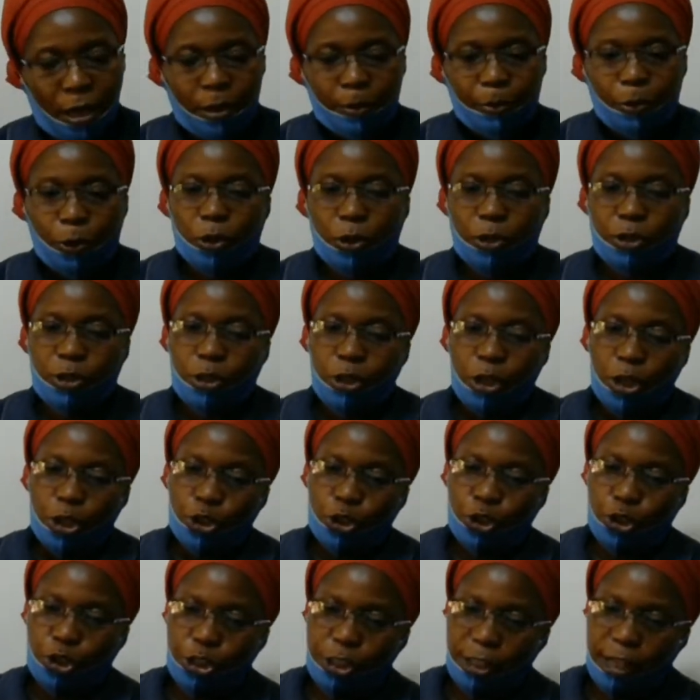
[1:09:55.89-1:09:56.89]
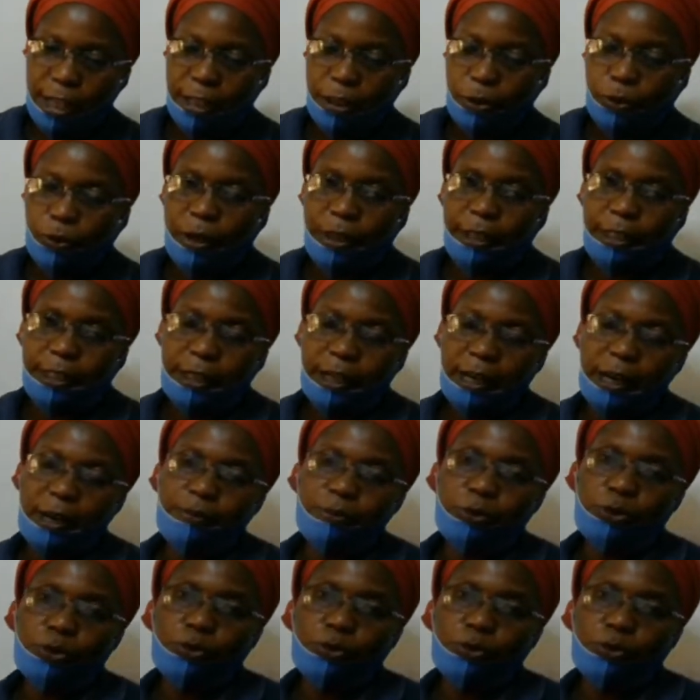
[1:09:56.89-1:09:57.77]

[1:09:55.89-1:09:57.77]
Because usually when it comes